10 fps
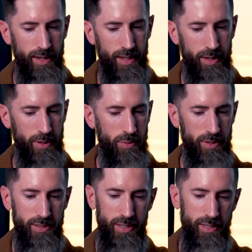like when I
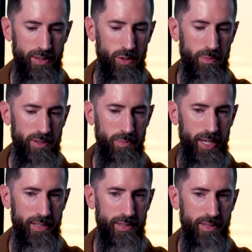worked in a corporate
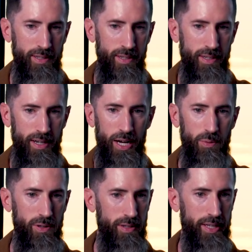space, I
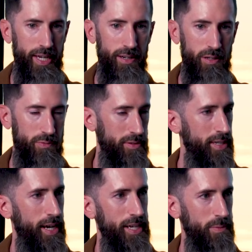wore like colorful
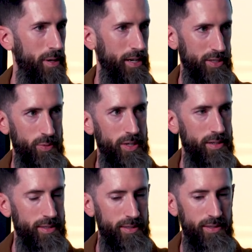ties, pocket
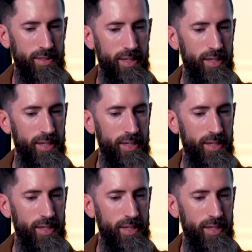squares, and